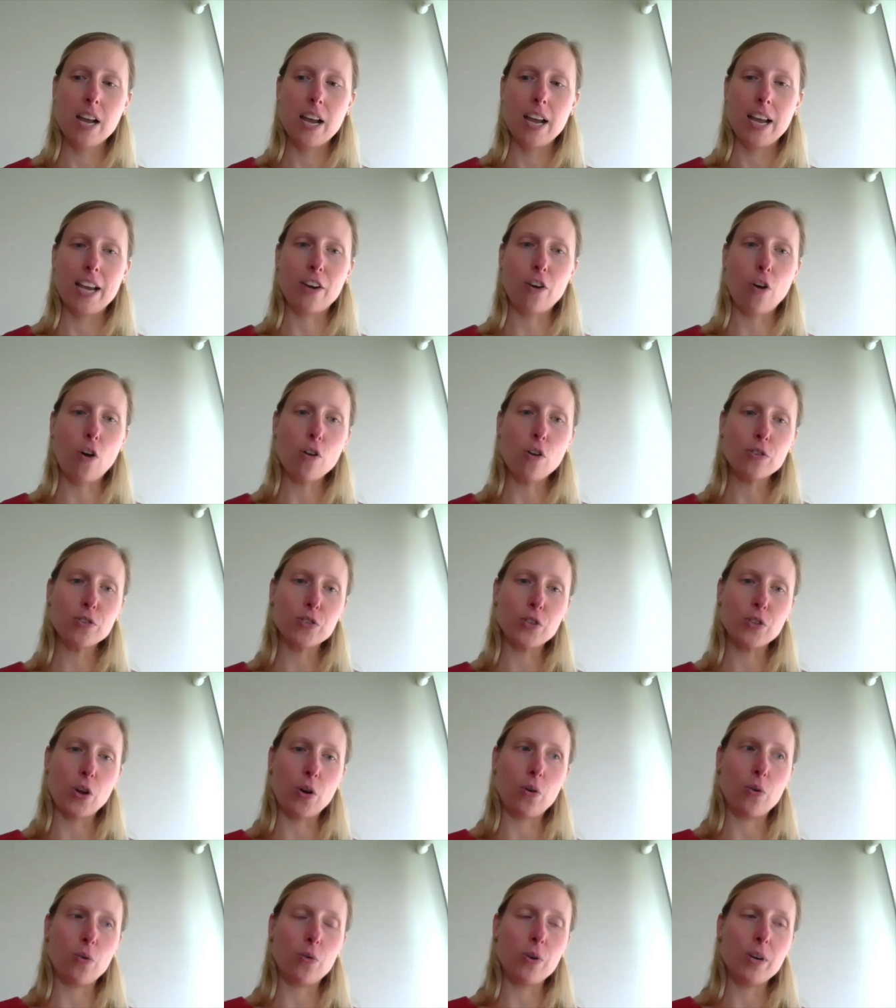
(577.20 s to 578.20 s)
it
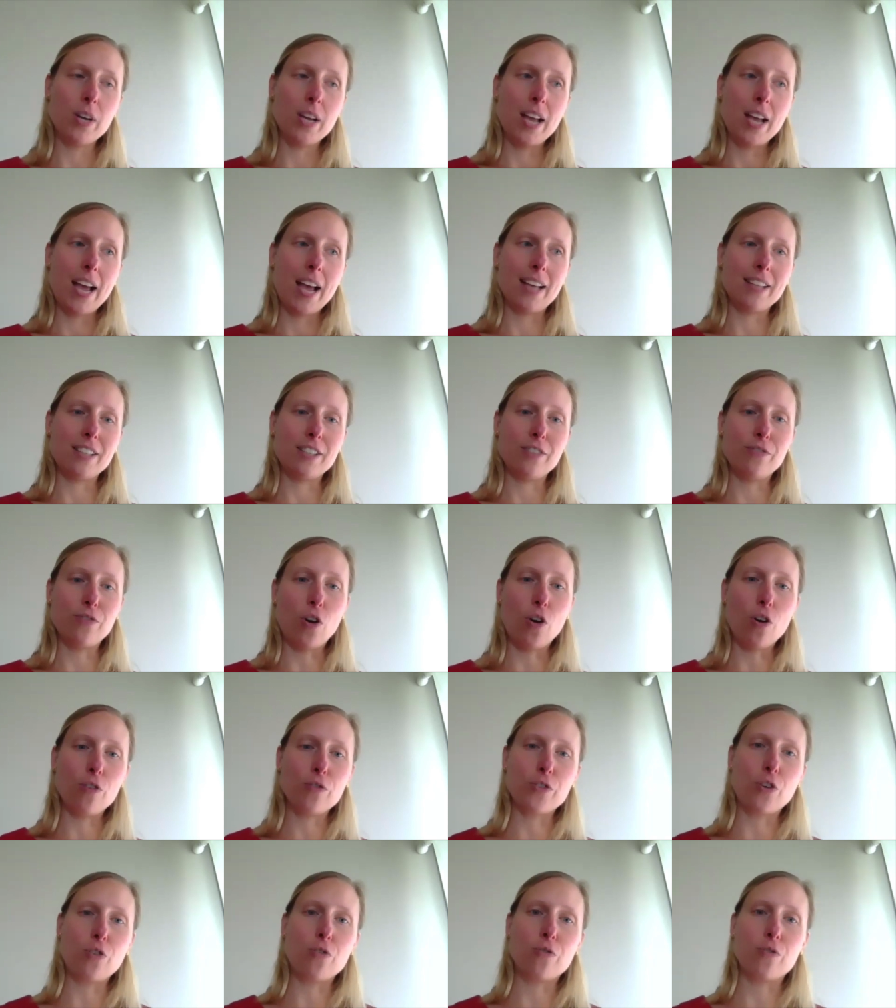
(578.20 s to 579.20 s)
also has
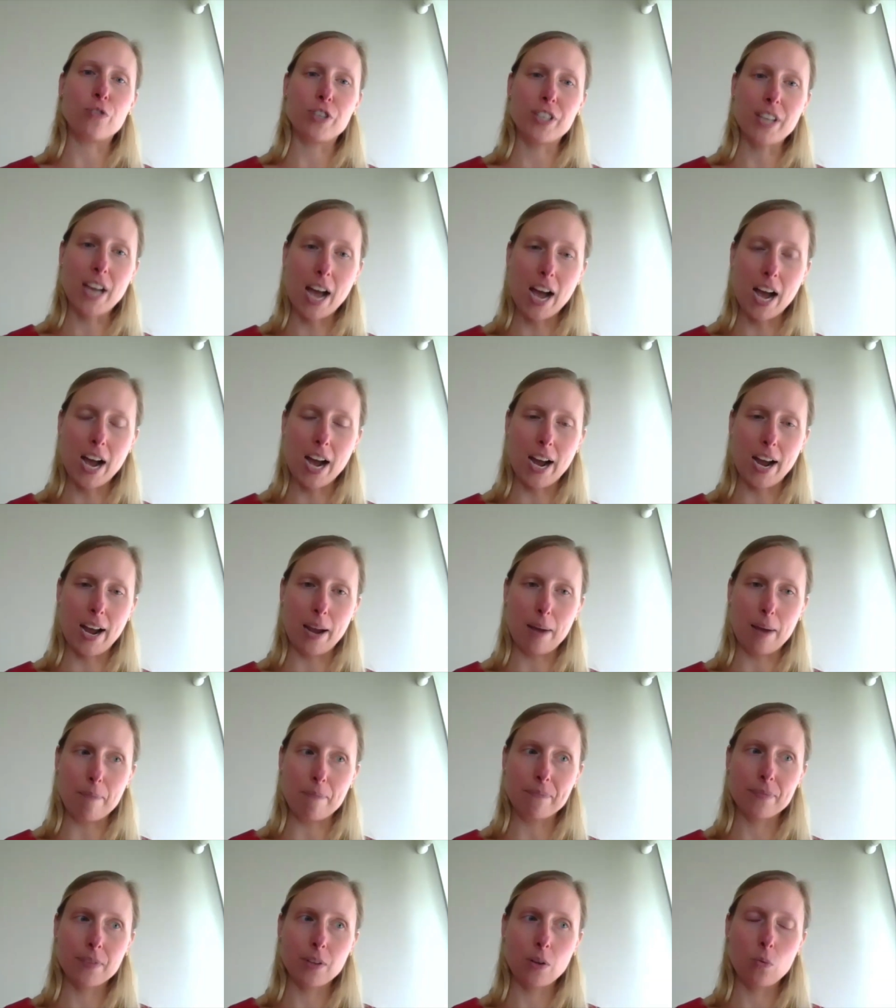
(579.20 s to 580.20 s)
evolved over
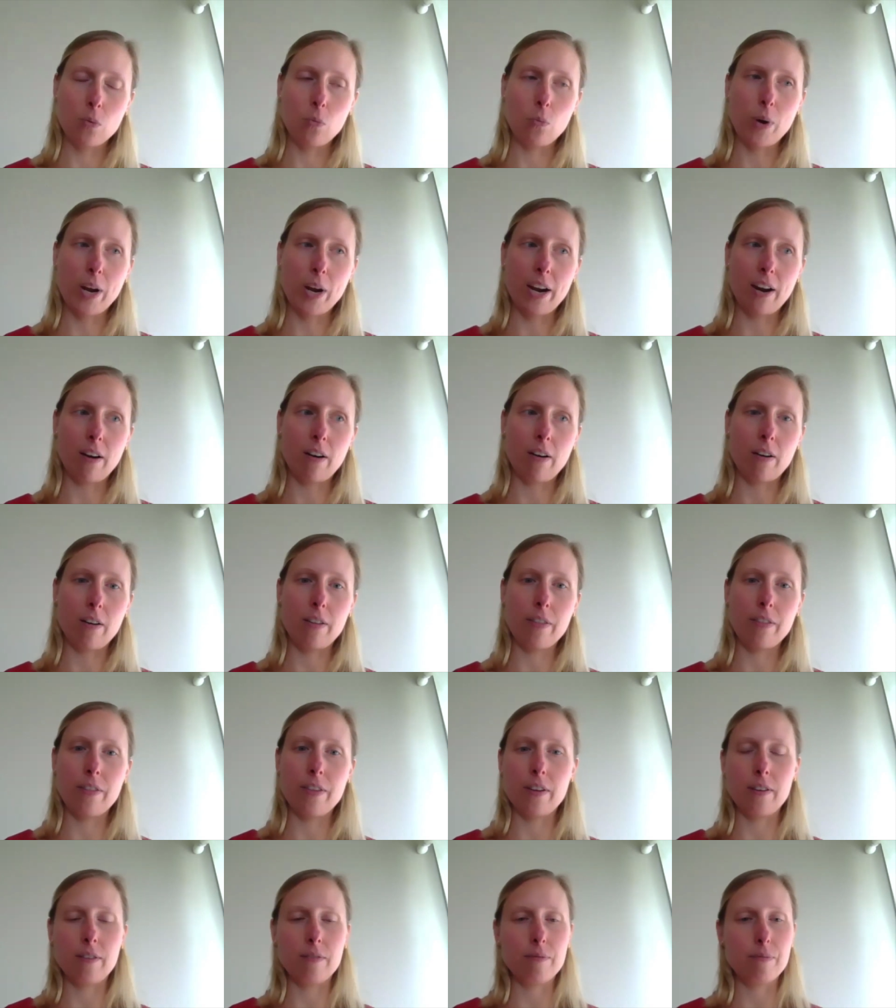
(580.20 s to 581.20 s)
time where
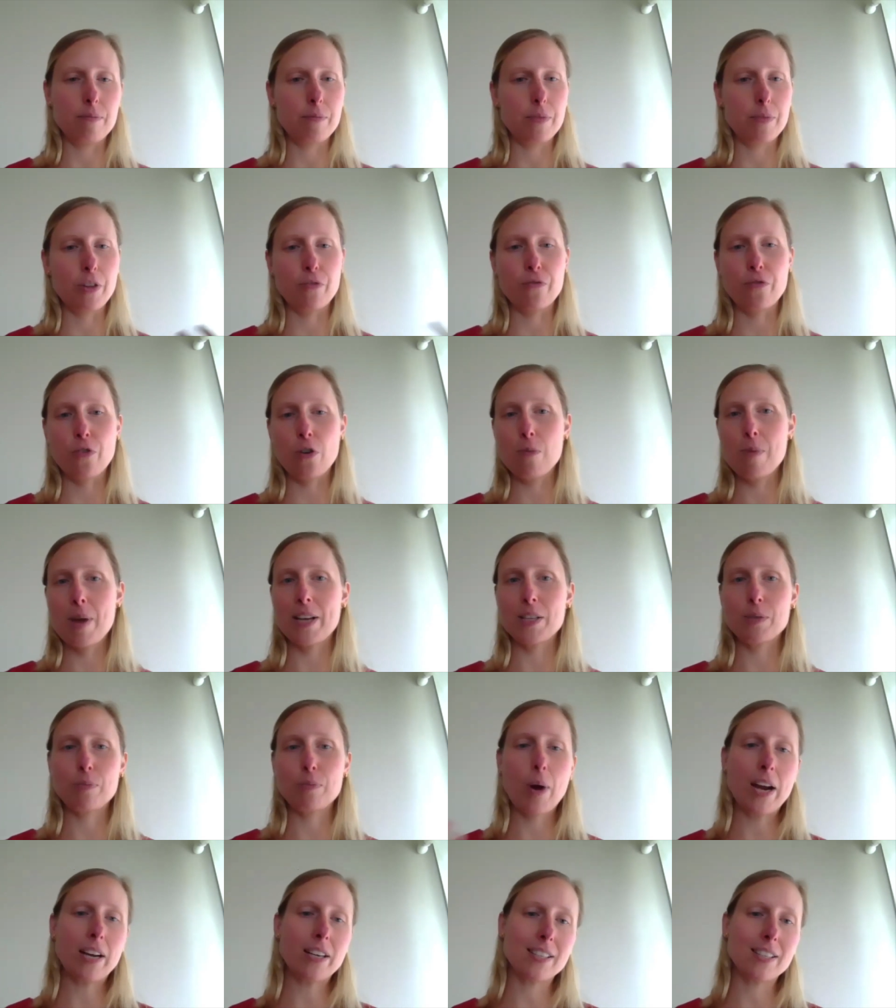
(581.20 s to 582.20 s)
the the firm has
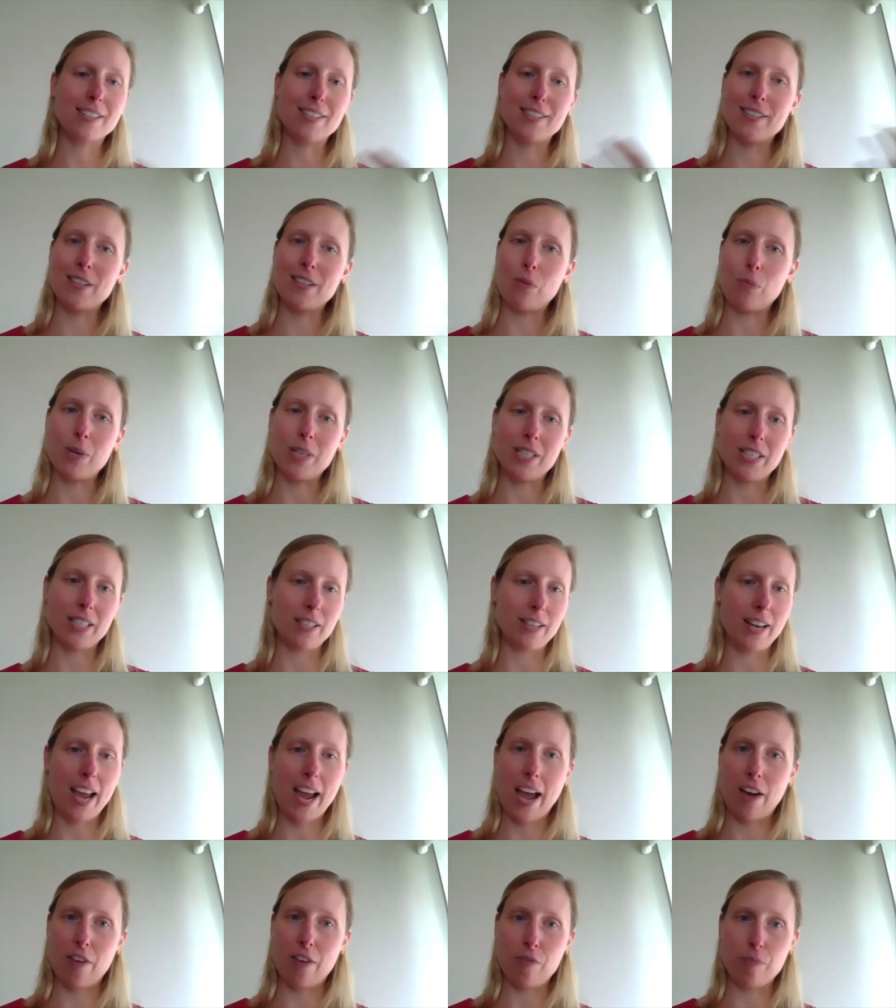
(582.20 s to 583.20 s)
practices that we didn't
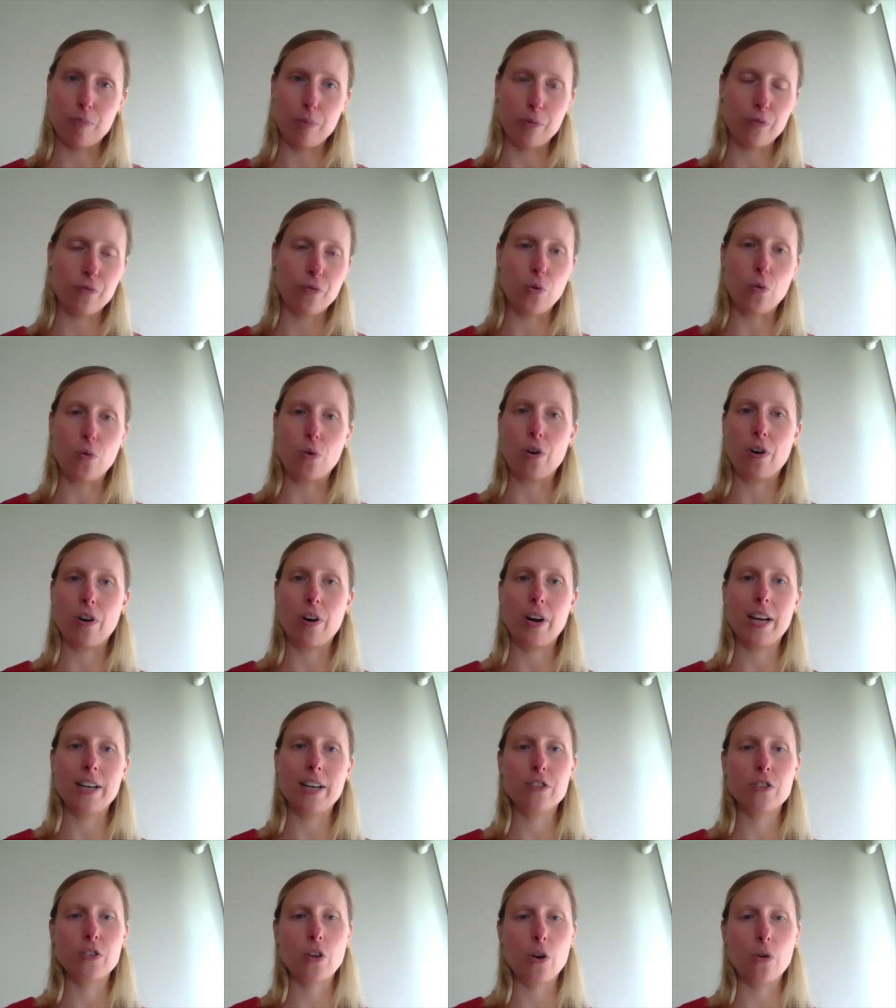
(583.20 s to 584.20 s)
have before
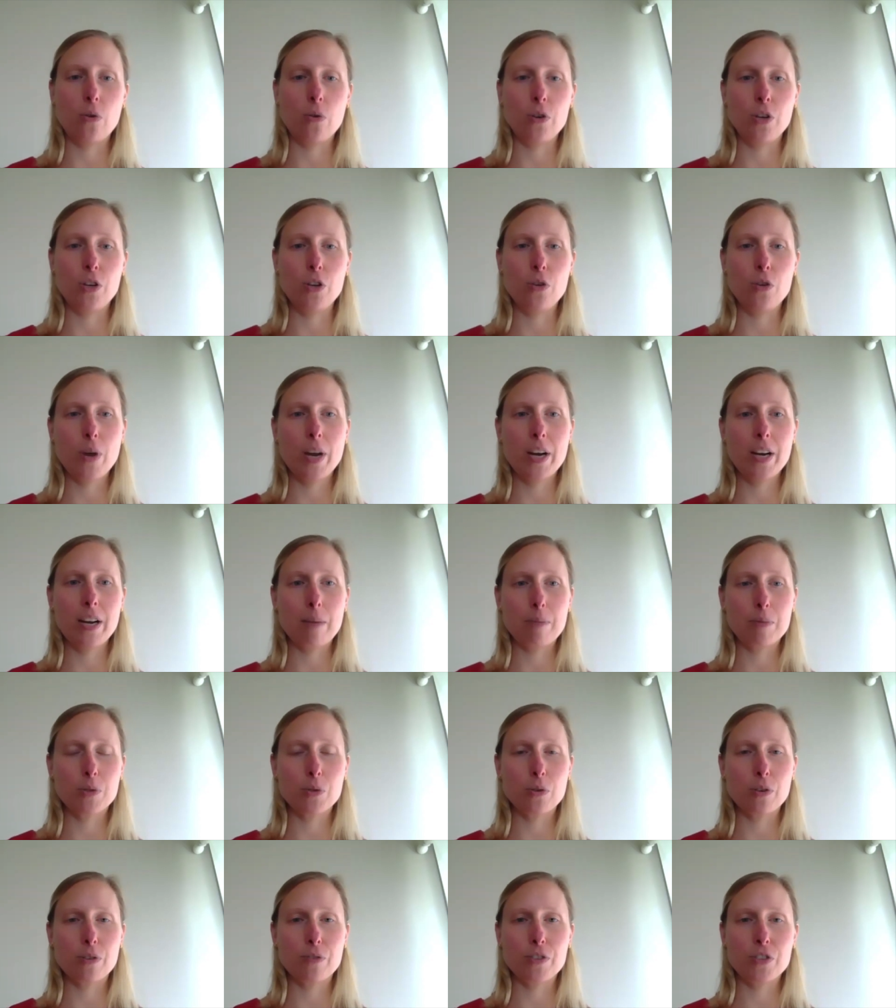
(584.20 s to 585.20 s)
and so you end up
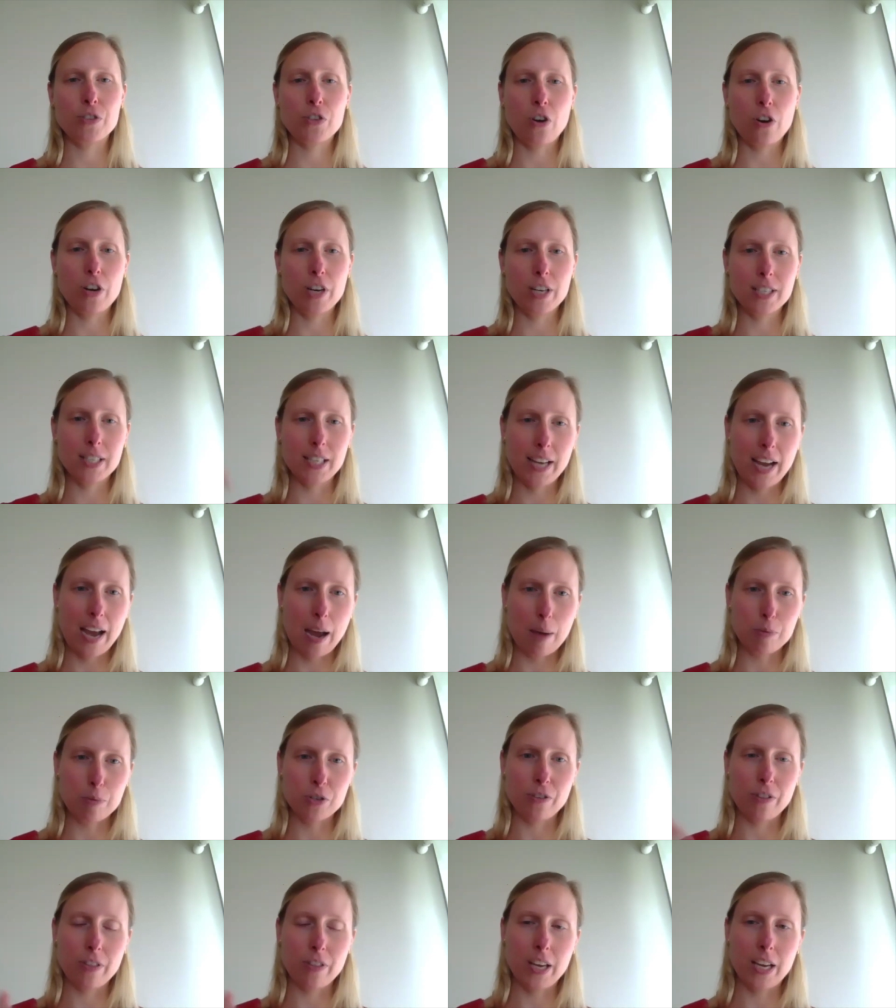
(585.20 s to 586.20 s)
sort of starting to
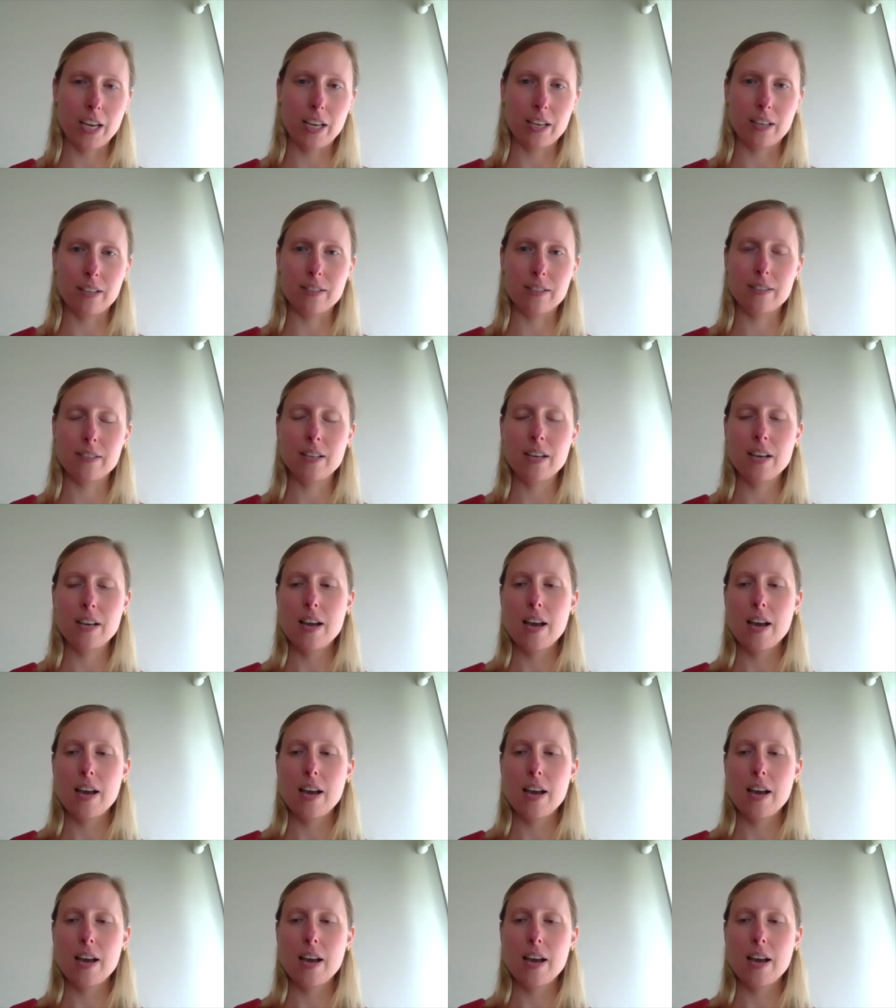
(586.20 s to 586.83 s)
capture things